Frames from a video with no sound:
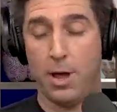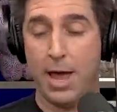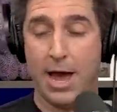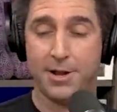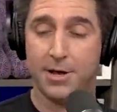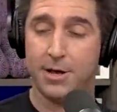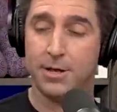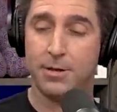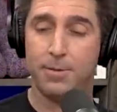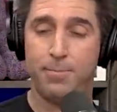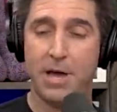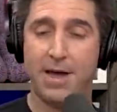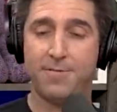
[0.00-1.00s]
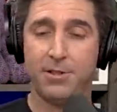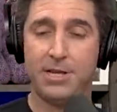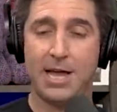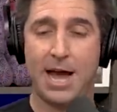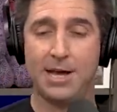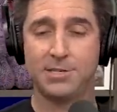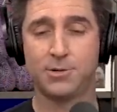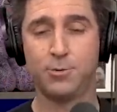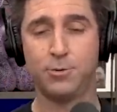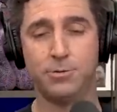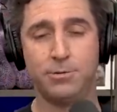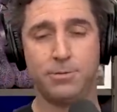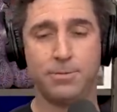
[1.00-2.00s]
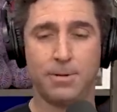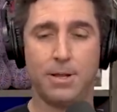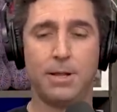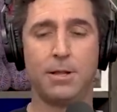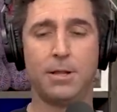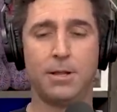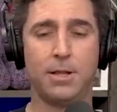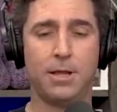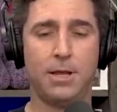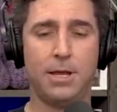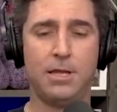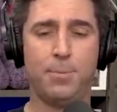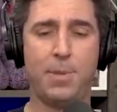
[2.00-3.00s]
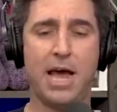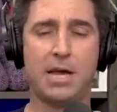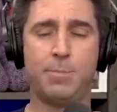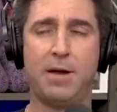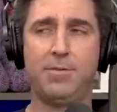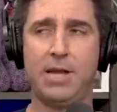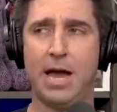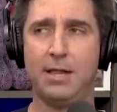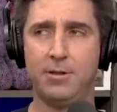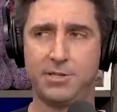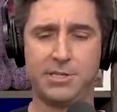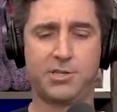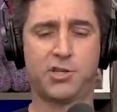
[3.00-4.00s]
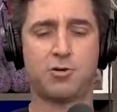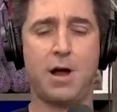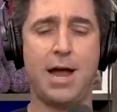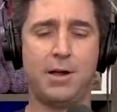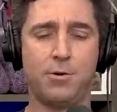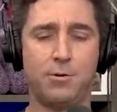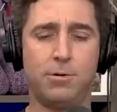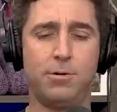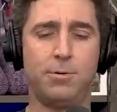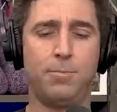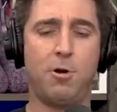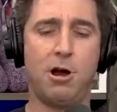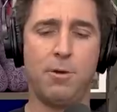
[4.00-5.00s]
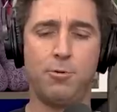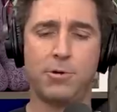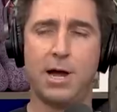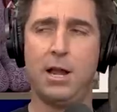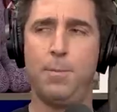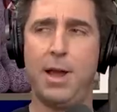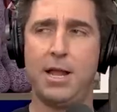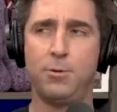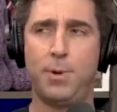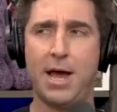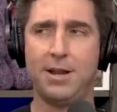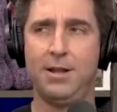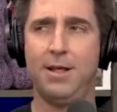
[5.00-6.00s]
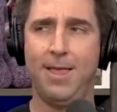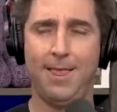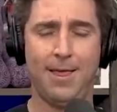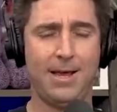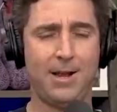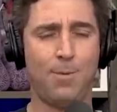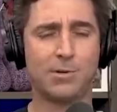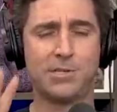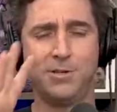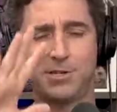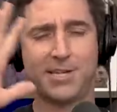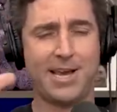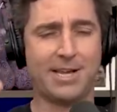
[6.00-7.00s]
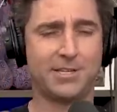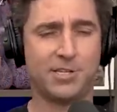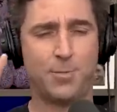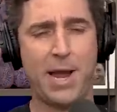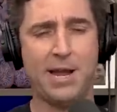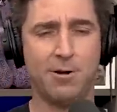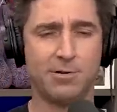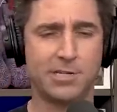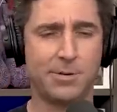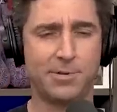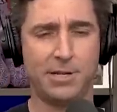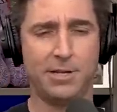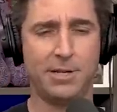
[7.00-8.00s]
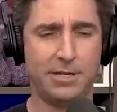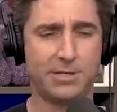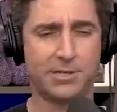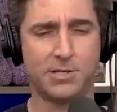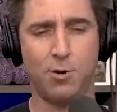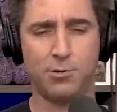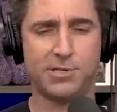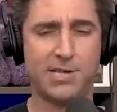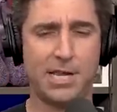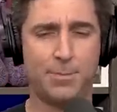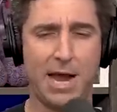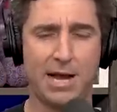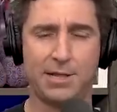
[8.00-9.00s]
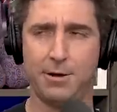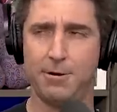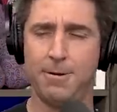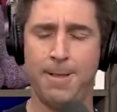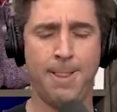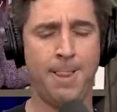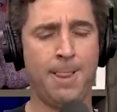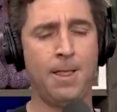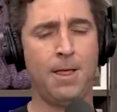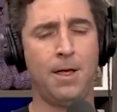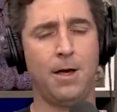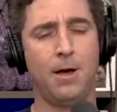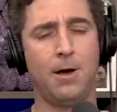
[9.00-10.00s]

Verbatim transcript: At a Beverly High School, in the back of Beverly High, there's this triangle marble kind of manual pad. Okay. Oh, yeah, it almost yeah. looks like Spain or something. It's so sick back mm, there. Yeah. Mm -hmm.